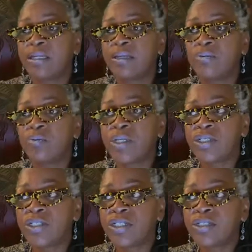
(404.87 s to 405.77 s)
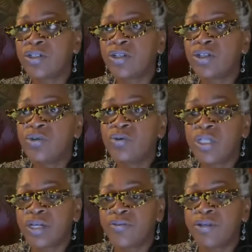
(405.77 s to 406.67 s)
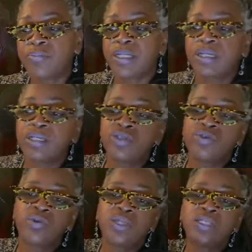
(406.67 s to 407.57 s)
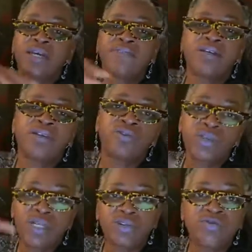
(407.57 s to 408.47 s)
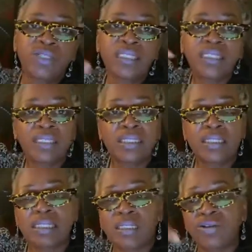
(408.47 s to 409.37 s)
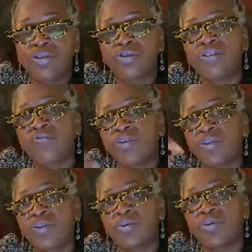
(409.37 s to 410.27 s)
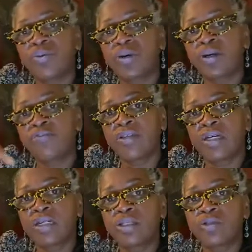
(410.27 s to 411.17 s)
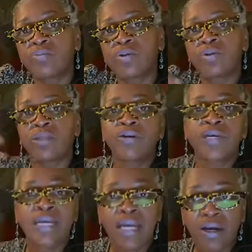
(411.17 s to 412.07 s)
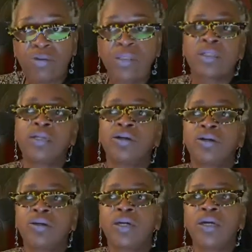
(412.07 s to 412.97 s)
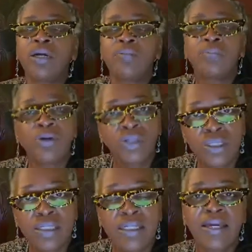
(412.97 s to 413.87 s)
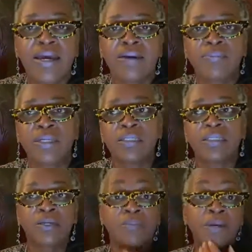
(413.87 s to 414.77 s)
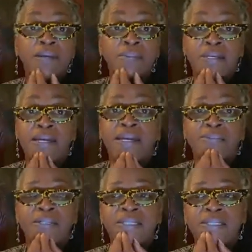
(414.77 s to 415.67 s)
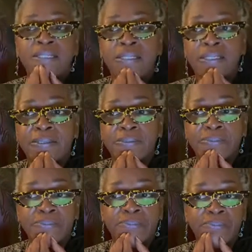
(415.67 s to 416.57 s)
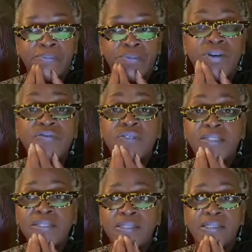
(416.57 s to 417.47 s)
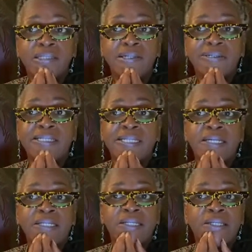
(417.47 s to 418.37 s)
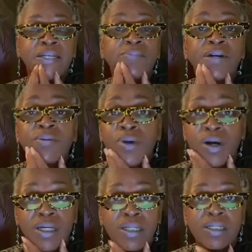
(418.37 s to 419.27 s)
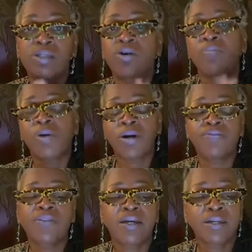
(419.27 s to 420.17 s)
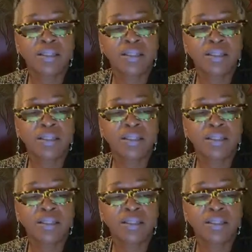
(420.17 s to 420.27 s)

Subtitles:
which is a huge area because you want to have that 360-degree view of the customer, their accounts, their purchasing habits, their payment habits, preferences are set. Email marketing is all part of that.